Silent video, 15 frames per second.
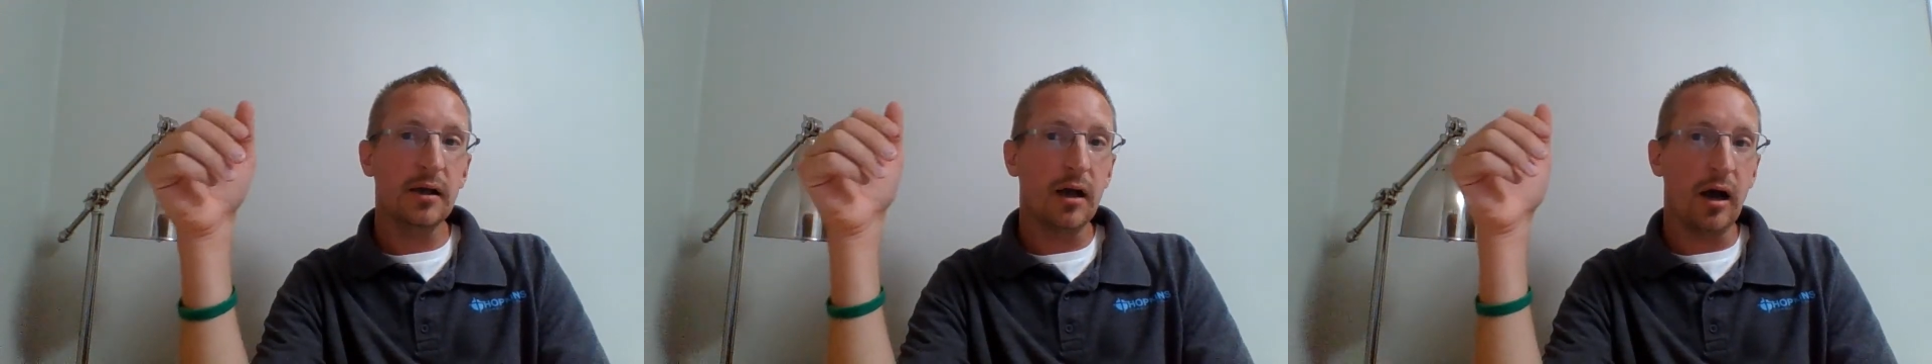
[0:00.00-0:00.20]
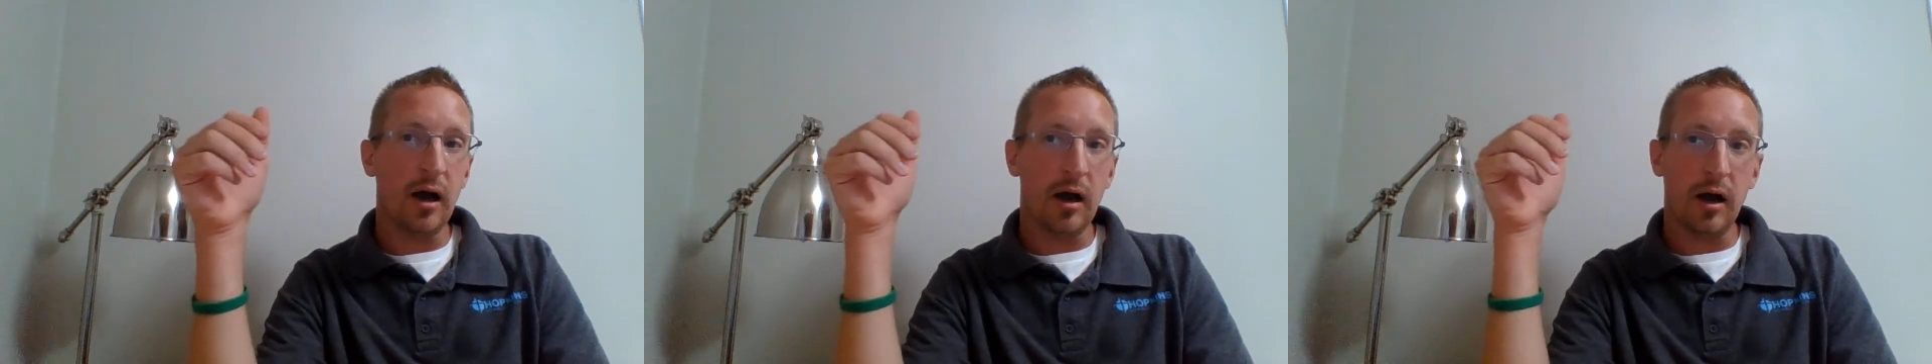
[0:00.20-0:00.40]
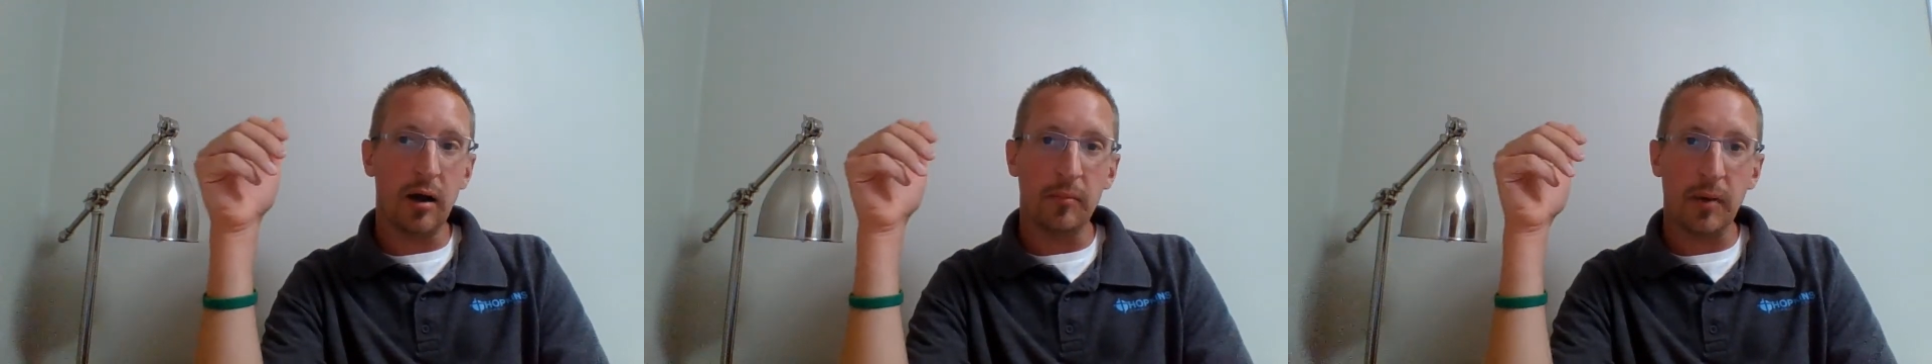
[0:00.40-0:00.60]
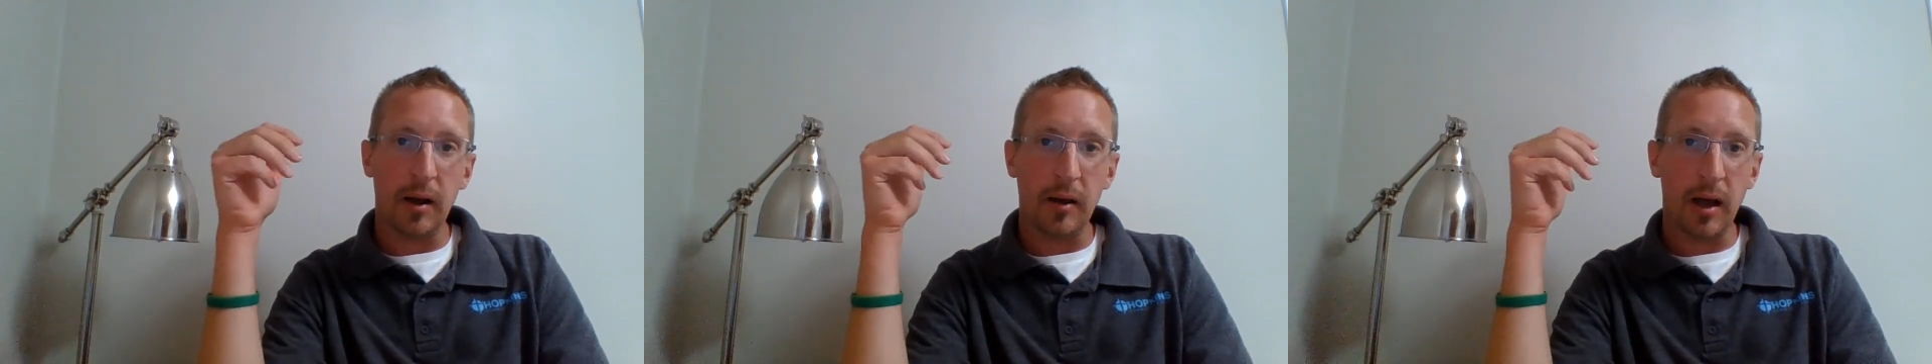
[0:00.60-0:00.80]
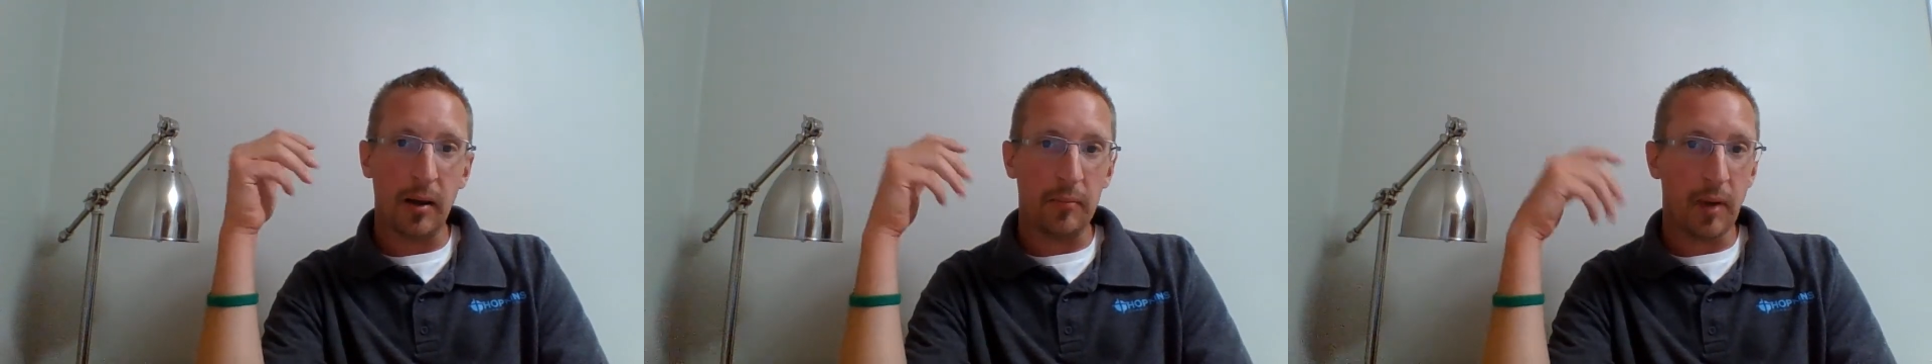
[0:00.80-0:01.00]

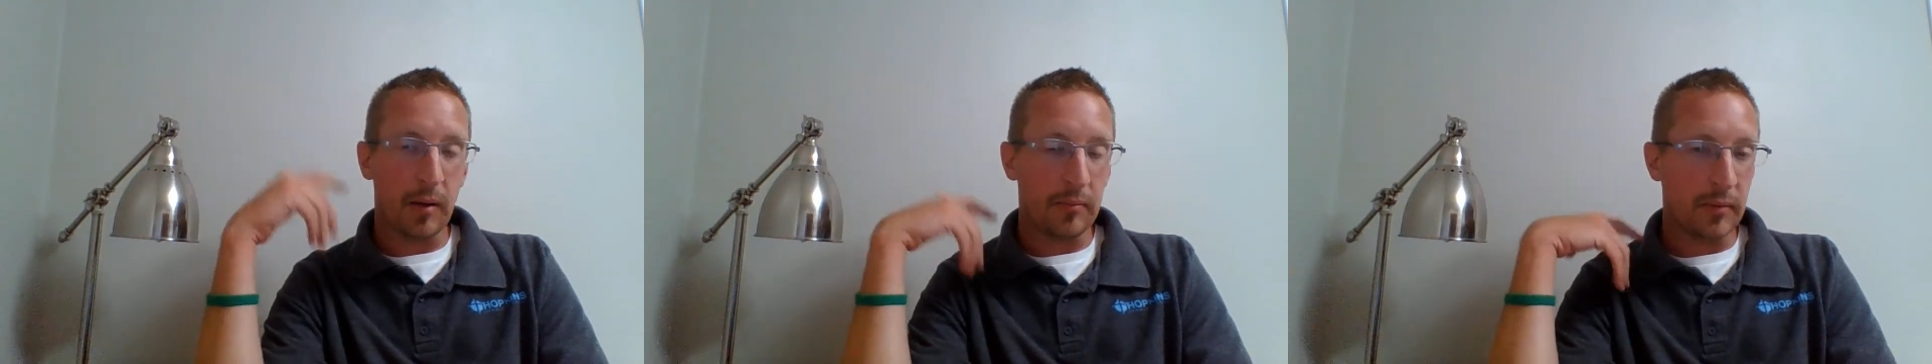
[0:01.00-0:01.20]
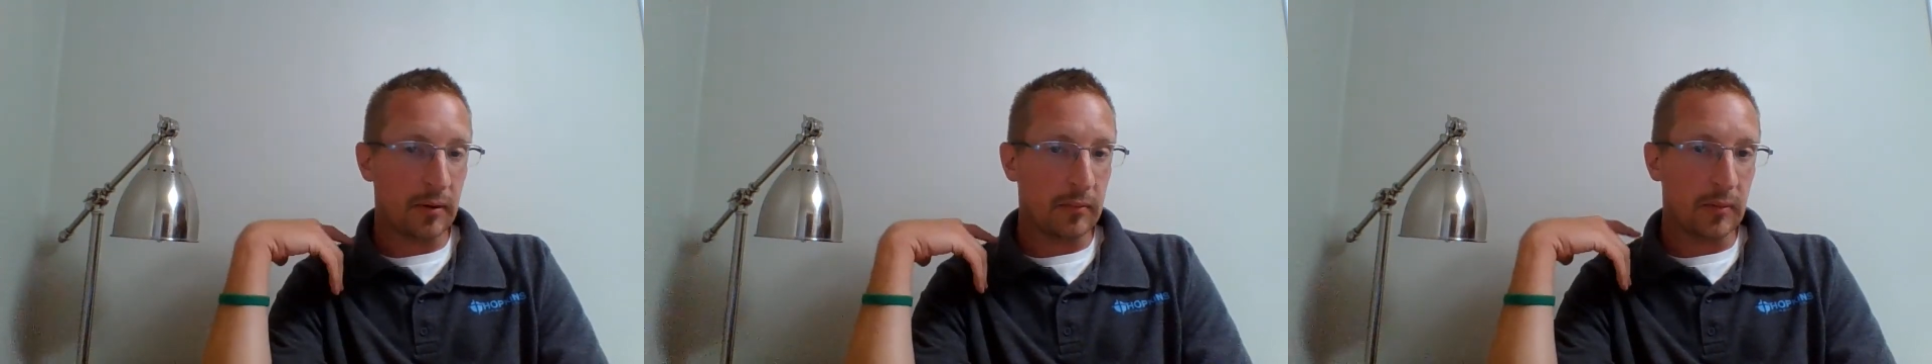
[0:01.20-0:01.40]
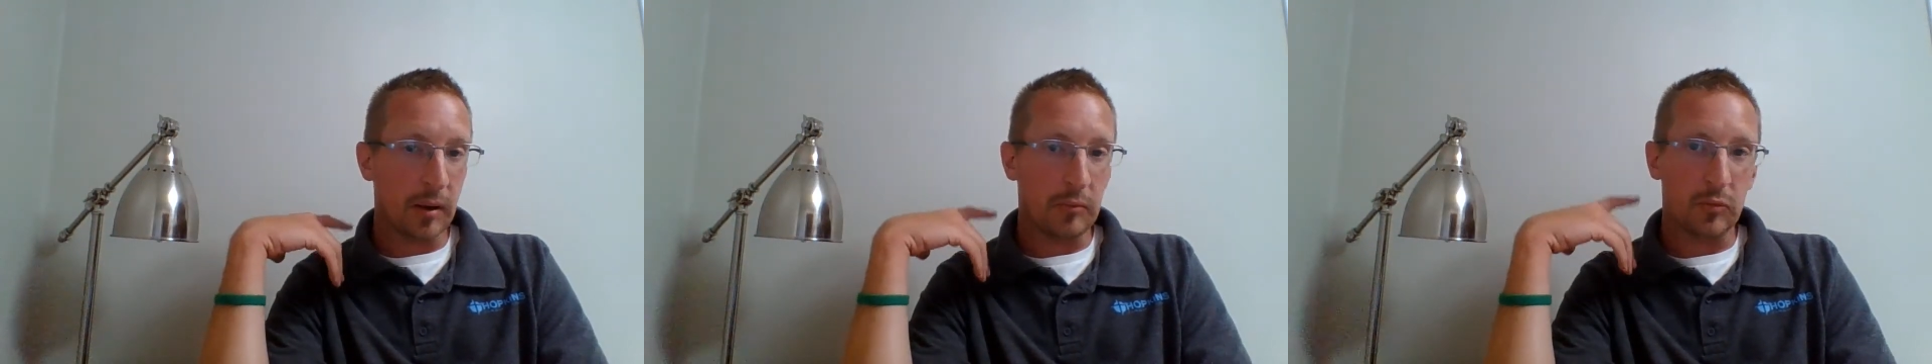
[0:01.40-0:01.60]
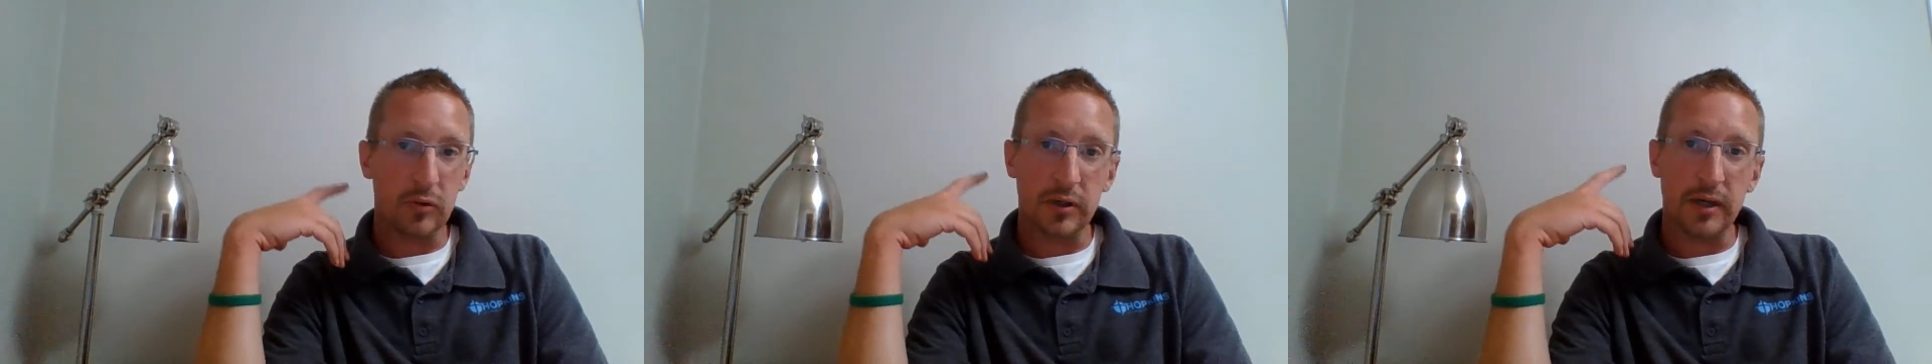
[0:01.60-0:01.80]
I'm really